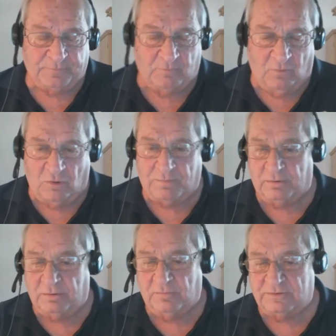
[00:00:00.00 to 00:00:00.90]

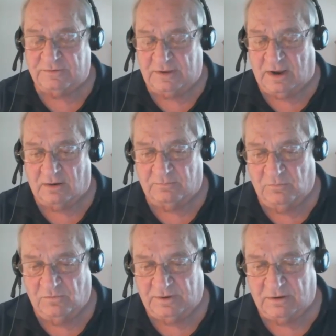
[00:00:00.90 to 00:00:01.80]
mobile, which they are
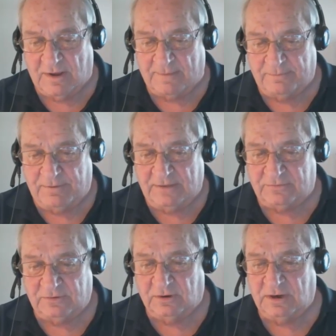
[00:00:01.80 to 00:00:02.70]
moving at a rapid
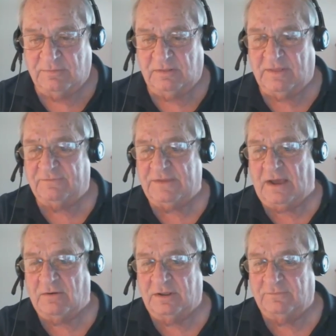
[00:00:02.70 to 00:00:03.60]
pace, you're going to be left
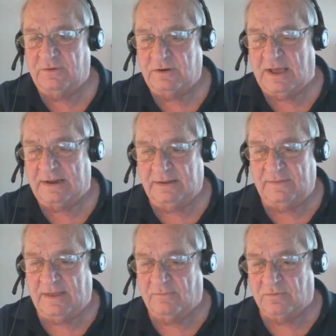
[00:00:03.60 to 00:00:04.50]
out if you're not
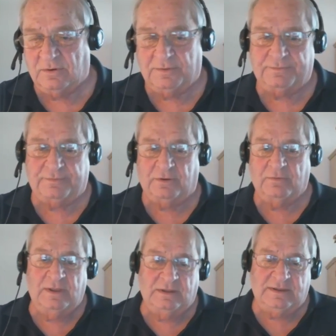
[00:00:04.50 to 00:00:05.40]
in that world. So
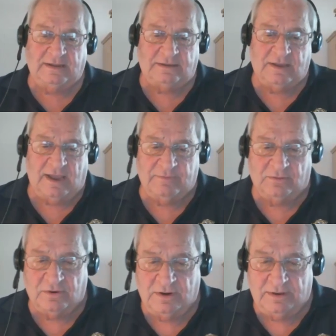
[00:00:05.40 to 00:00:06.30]
take the time to
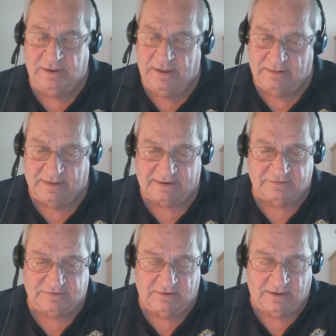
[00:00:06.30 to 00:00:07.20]
learn it. Like
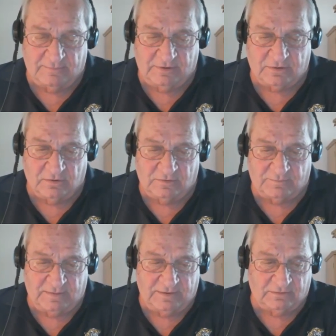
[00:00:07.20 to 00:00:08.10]
I say, I'm encouraged
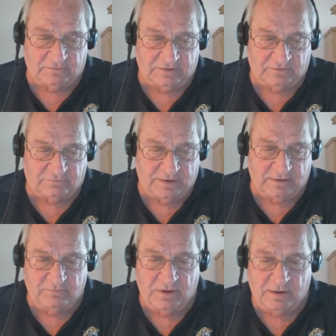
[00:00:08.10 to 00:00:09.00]
by Legal Shield to
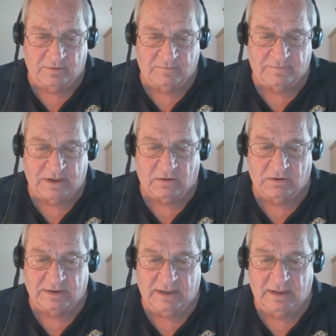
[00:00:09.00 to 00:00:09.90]
spend a minimum of an
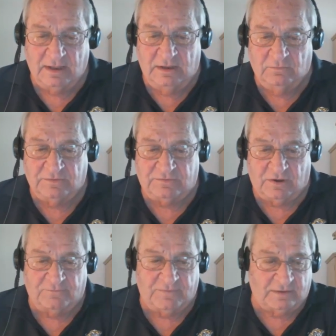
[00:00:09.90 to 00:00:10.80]
hour a day with
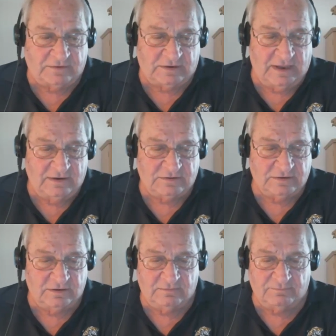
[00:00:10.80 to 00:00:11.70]

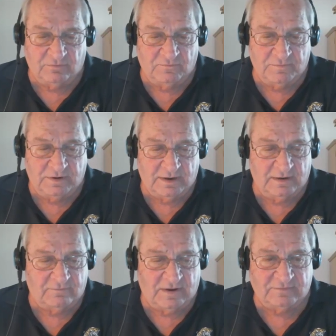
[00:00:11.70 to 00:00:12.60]
self-education and improvement, and I
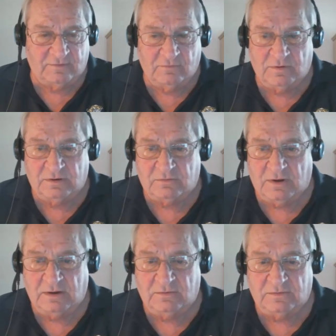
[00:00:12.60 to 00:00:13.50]
advise everyone to
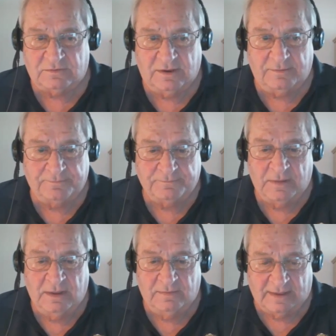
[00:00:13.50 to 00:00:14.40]
try to do the same.
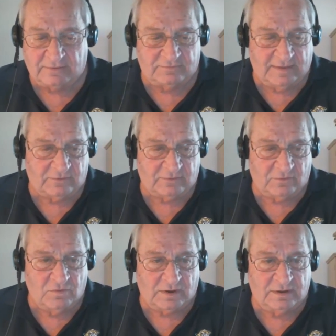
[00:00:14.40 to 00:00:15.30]
That's
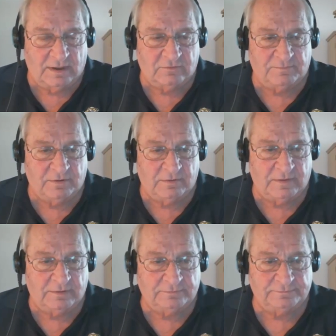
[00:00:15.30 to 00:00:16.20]
a quick entrepreneur
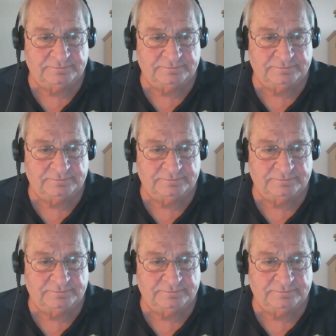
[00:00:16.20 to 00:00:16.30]
thing.